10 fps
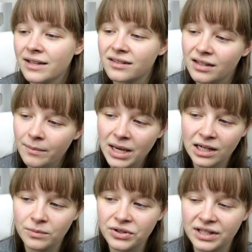some
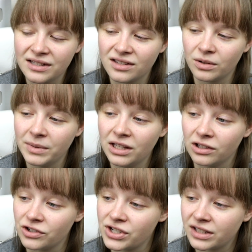animals can still be
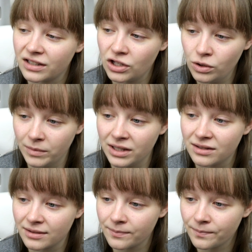allergic to
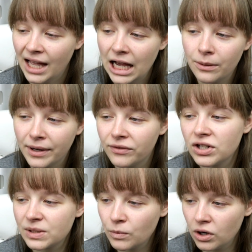humans. However,
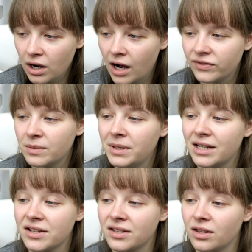it's more often
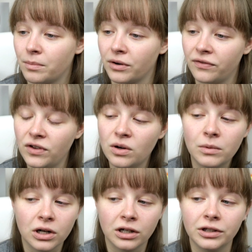because of the perfume
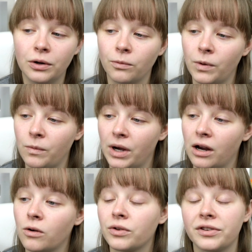or cologne we
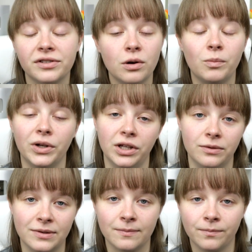wear or the soap we
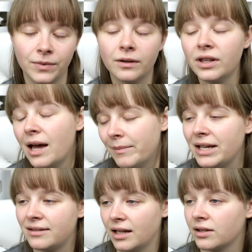use. Well, that
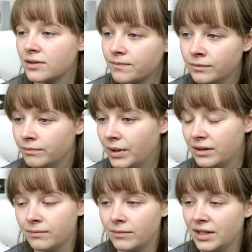makes sense.
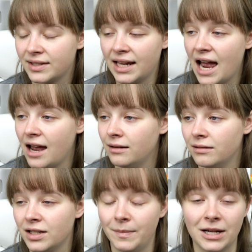But this cat
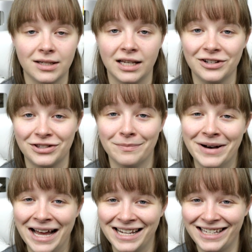is about to kill
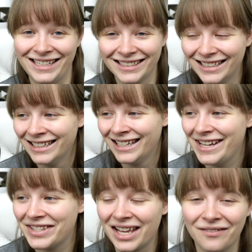somebody.
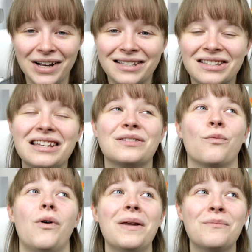He's like, if I sneeze
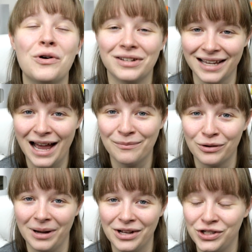one more time
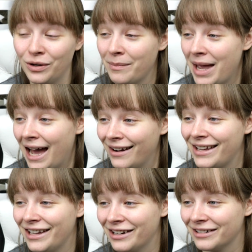around you, I'm out of
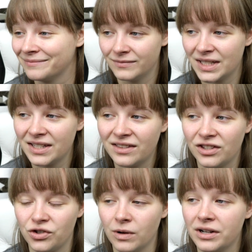here. That's like the
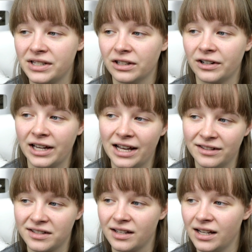drug dealer cat
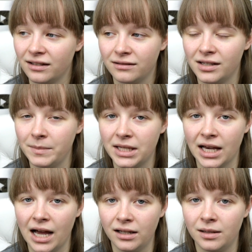that's like, give me
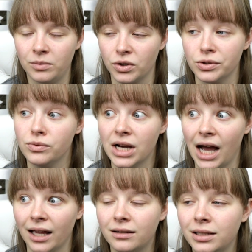catnip or you
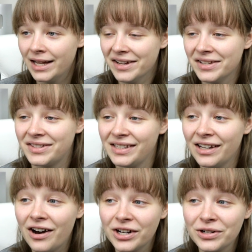die. Sea
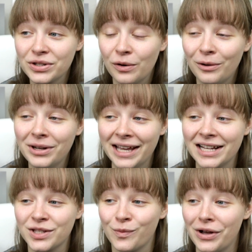otters hold
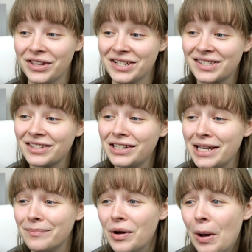hands while they
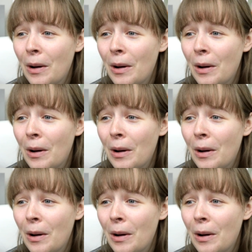sleep.